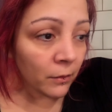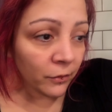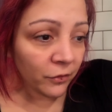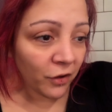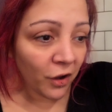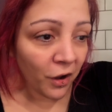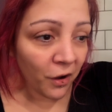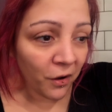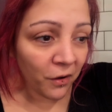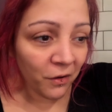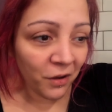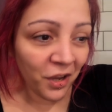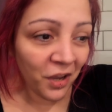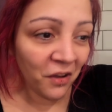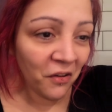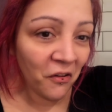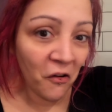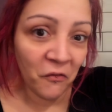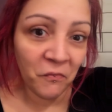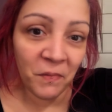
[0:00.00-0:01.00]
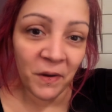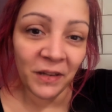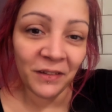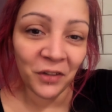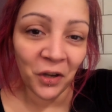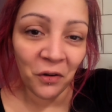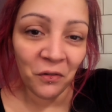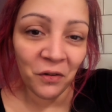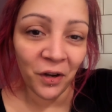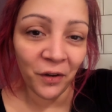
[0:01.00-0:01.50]
so I've been
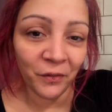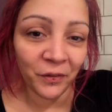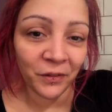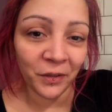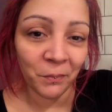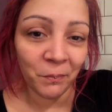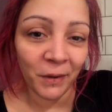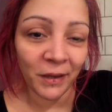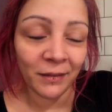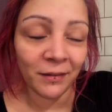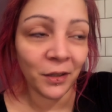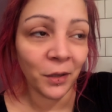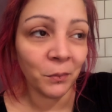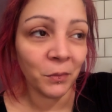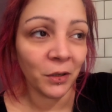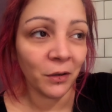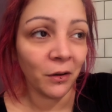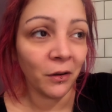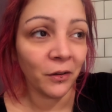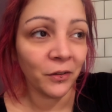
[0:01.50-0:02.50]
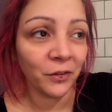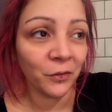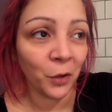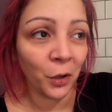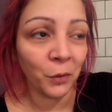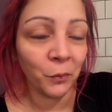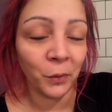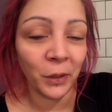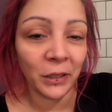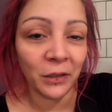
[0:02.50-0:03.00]
so nervous and messed up the last
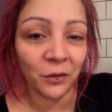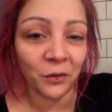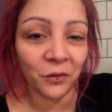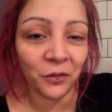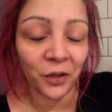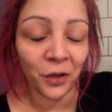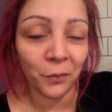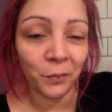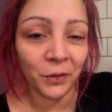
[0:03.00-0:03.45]
like week or so.